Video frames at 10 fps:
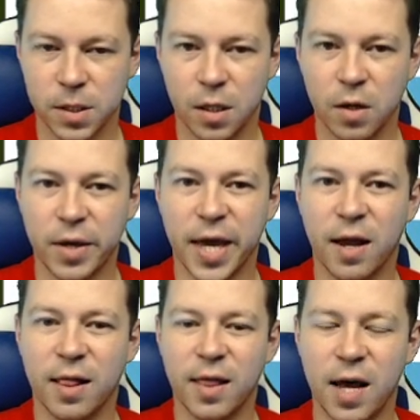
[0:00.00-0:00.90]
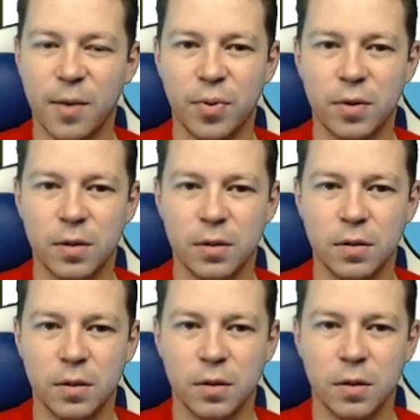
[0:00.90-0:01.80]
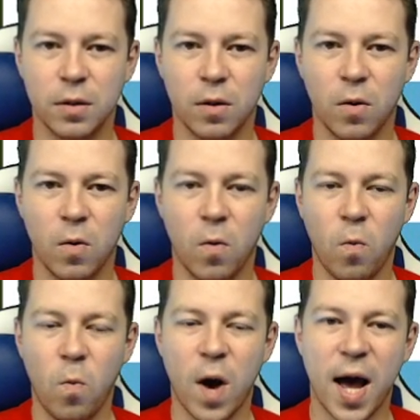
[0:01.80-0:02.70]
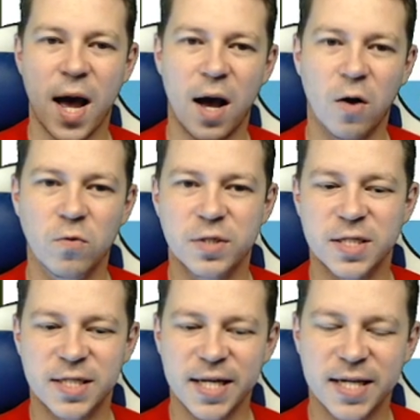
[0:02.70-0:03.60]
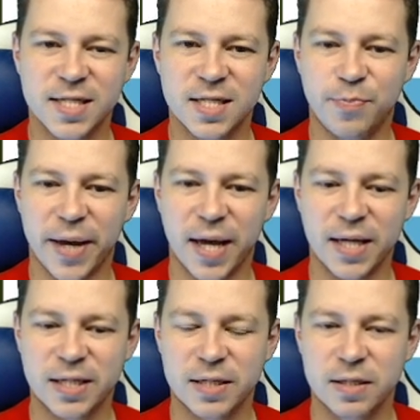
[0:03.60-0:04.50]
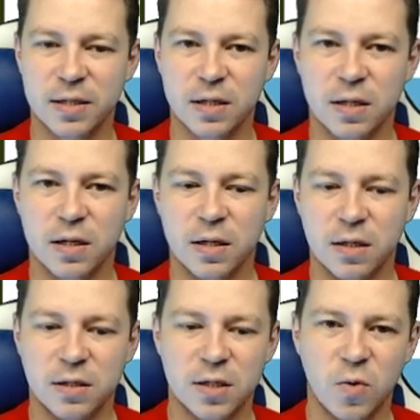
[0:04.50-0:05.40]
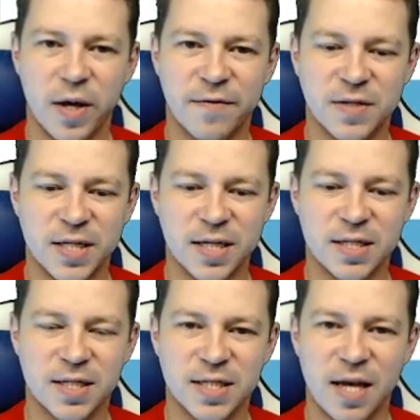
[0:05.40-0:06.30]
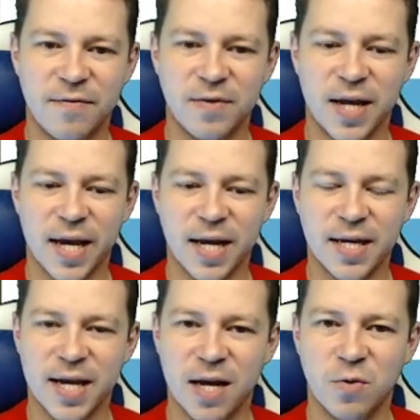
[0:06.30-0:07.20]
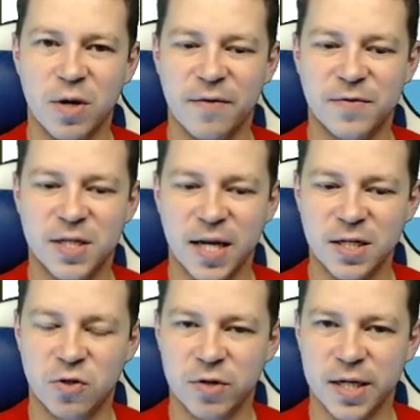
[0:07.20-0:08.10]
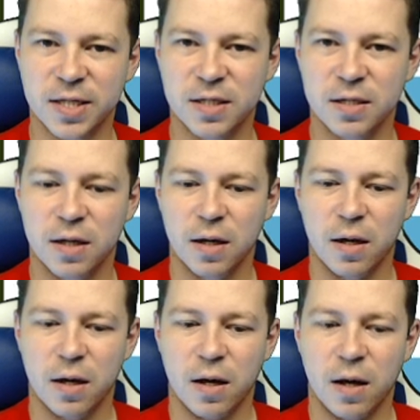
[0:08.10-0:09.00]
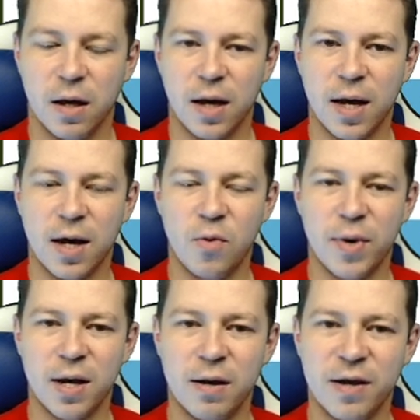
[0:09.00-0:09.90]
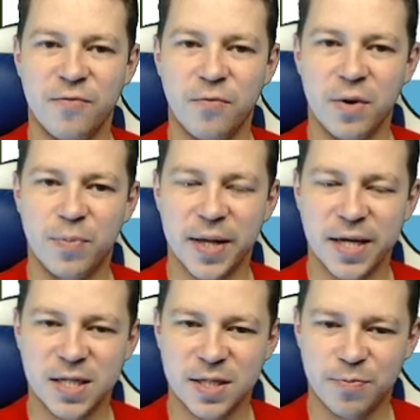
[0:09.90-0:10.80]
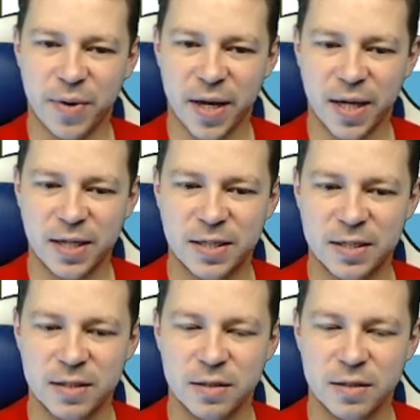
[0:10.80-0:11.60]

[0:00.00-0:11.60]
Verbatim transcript: Okay, club. Wow, six spades. So we have six, seven, eight, nine, we have 10 tricks. How about if we play spades?